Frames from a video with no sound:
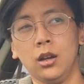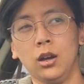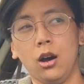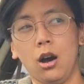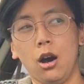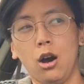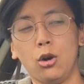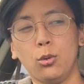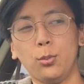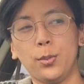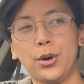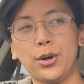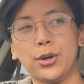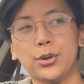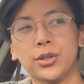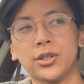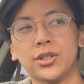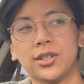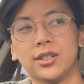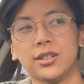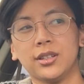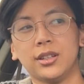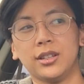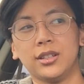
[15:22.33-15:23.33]

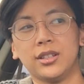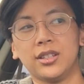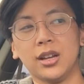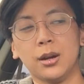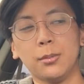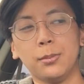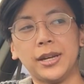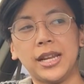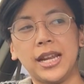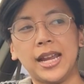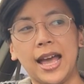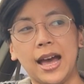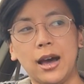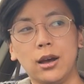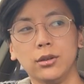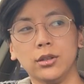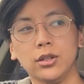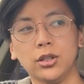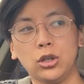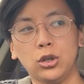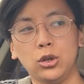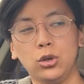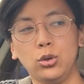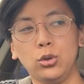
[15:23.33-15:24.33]
almost somebody
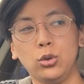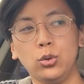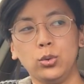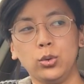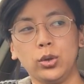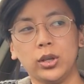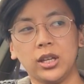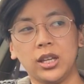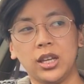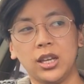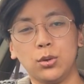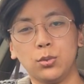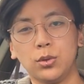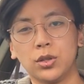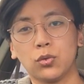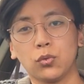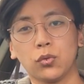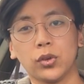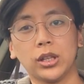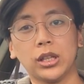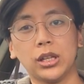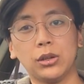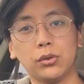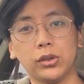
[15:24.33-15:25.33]
else who he was
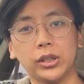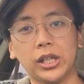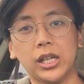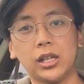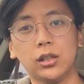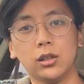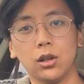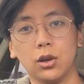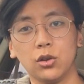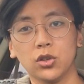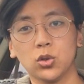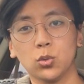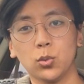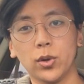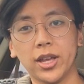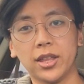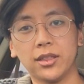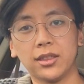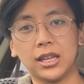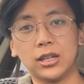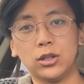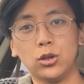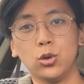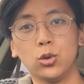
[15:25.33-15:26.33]
really, really close
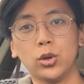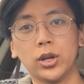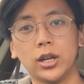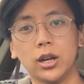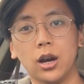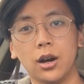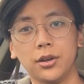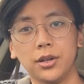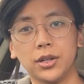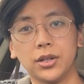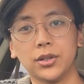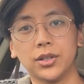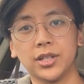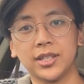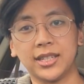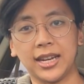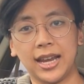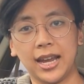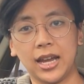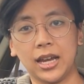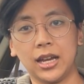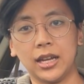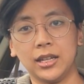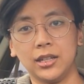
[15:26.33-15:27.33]
with and who could
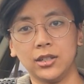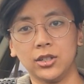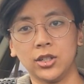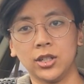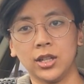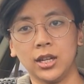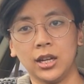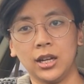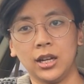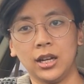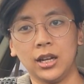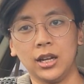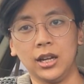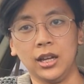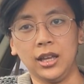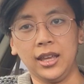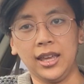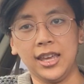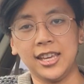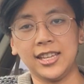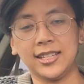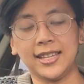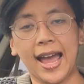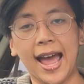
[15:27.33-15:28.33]
understand
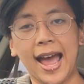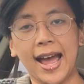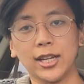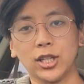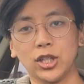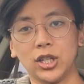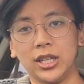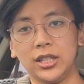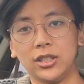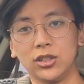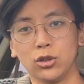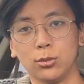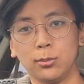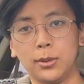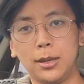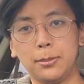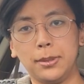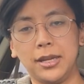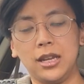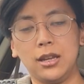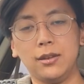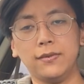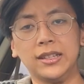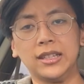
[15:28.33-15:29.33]
his actions, or
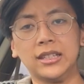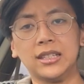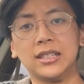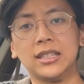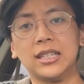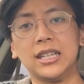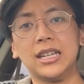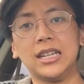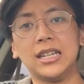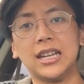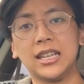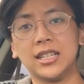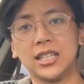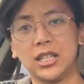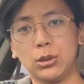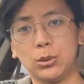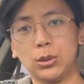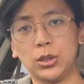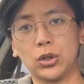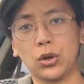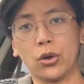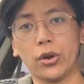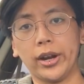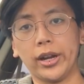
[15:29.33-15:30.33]
maybe even seen as he
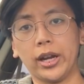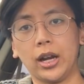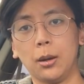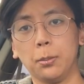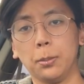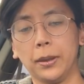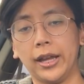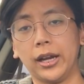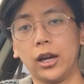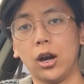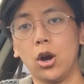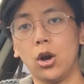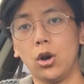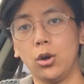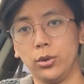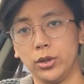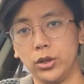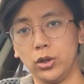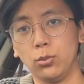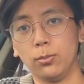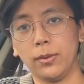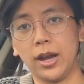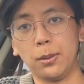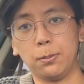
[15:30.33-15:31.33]
was growing up, like, oh,
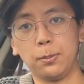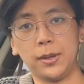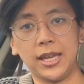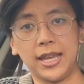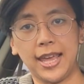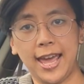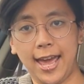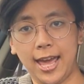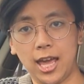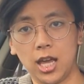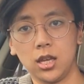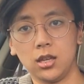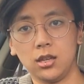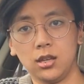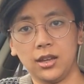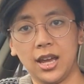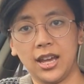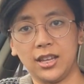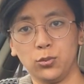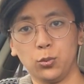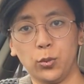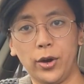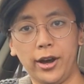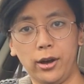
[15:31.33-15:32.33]
you might be gay
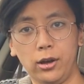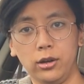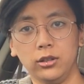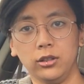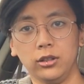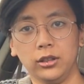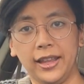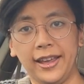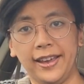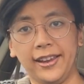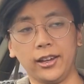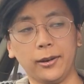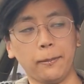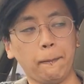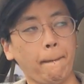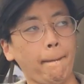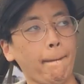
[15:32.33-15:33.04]
as well. Like,